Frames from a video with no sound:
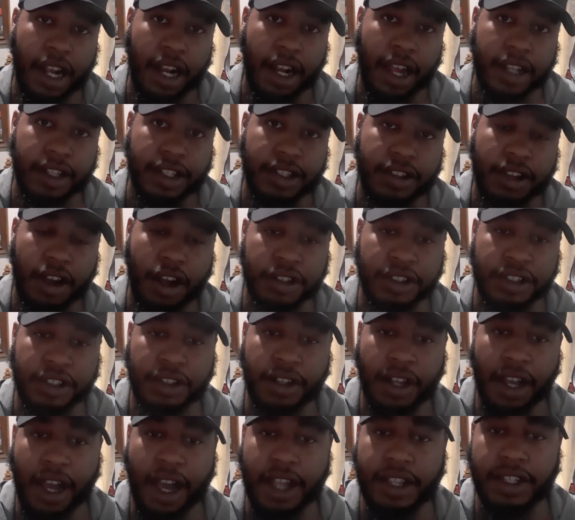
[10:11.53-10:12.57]
I like to talk to
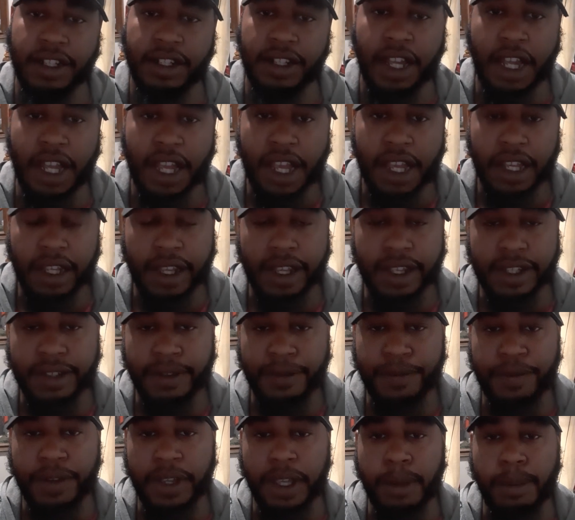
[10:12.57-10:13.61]
you guys and get
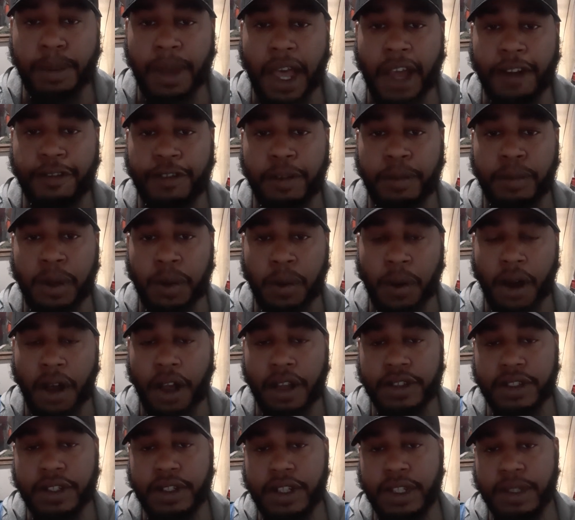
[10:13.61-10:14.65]
some feedback from you
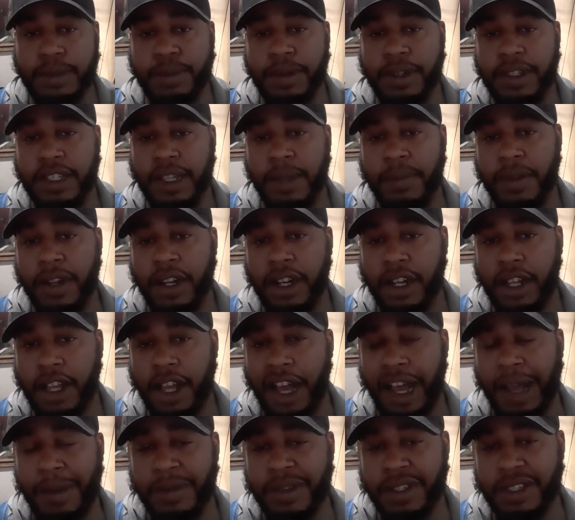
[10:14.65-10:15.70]
all, so just put something in the
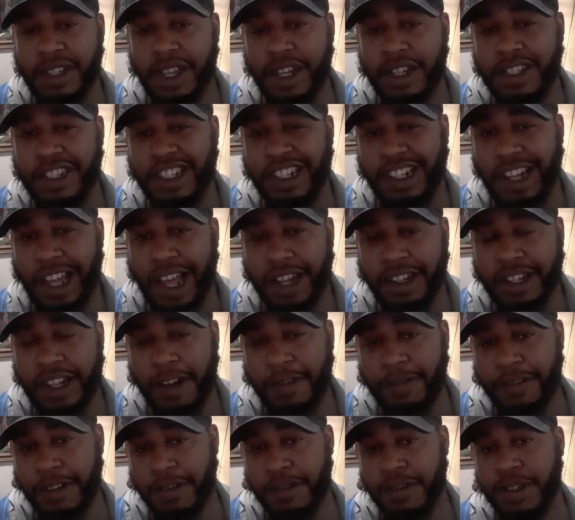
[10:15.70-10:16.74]
comment section and I'll
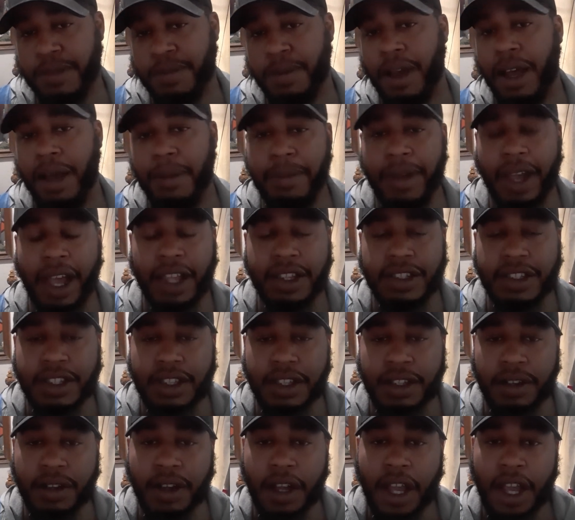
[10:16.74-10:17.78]
definitely respond back to
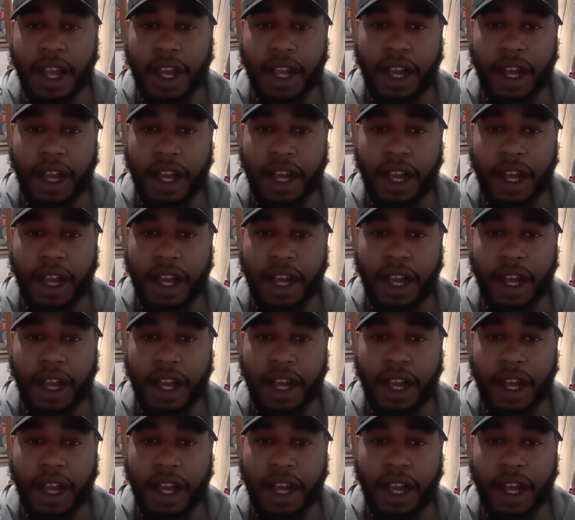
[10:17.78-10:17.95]
you.